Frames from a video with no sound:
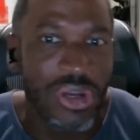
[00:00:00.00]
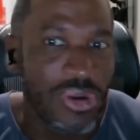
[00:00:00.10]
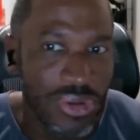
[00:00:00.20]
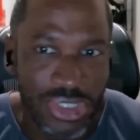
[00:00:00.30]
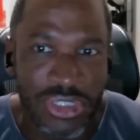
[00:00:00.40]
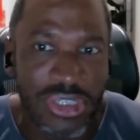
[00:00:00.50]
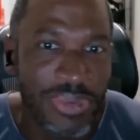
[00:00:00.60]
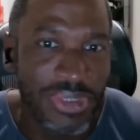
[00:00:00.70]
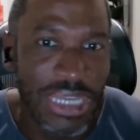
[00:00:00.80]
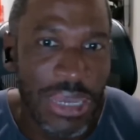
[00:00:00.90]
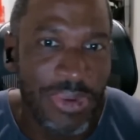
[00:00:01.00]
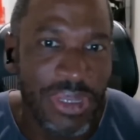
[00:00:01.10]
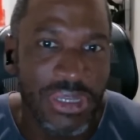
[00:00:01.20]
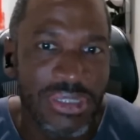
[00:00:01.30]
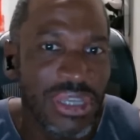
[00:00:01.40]
oh, shit, something's
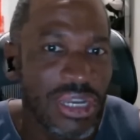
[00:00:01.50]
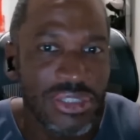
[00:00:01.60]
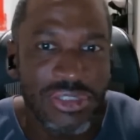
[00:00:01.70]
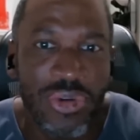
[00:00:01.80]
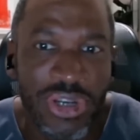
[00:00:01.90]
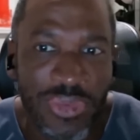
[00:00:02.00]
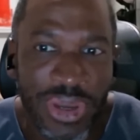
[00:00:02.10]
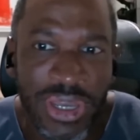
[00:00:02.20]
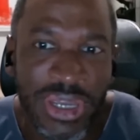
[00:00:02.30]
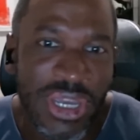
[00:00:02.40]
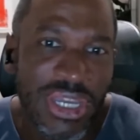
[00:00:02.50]
happening. It's not just going away.